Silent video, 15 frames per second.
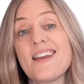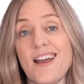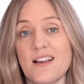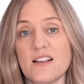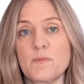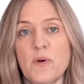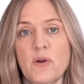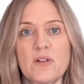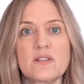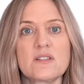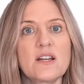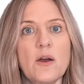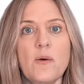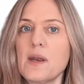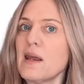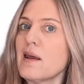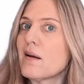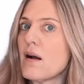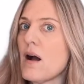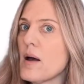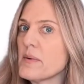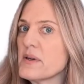exponents. Now we need a
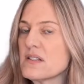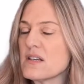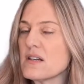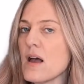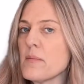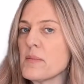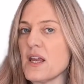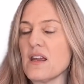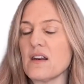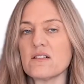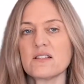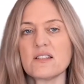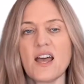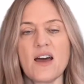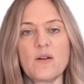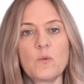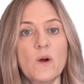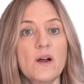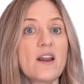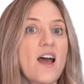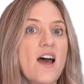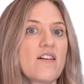common denominator to add
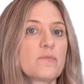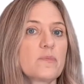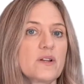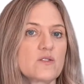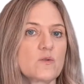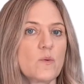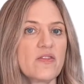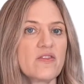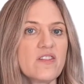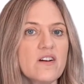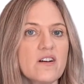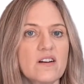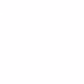1 half plus 1 third.